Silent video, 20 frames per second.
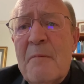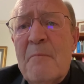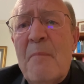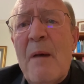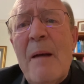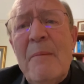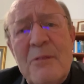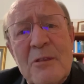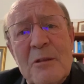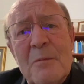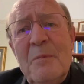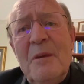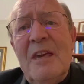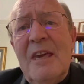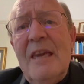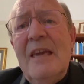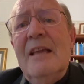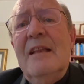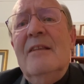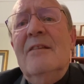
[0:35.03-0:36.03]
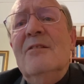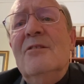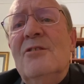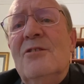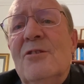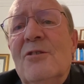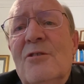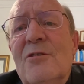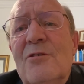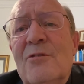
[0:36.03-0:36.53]
Perhaps to begin
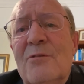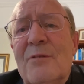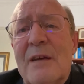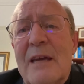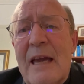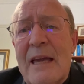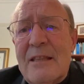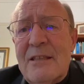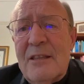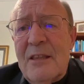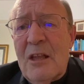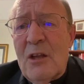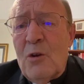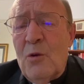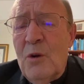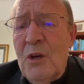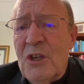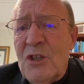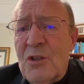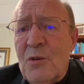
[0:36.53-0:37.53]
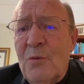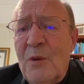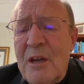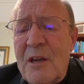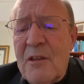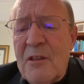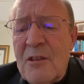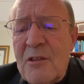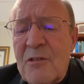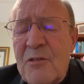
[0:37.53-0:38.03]
to answer that question, we
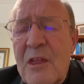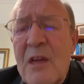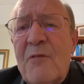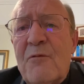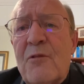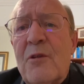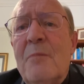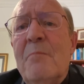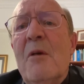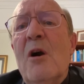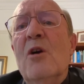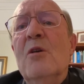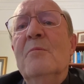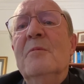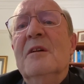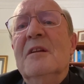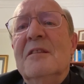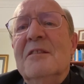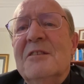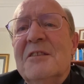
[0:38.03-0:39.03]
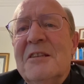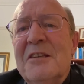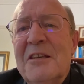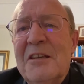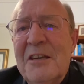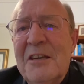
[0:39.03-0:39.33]
just think for a moment.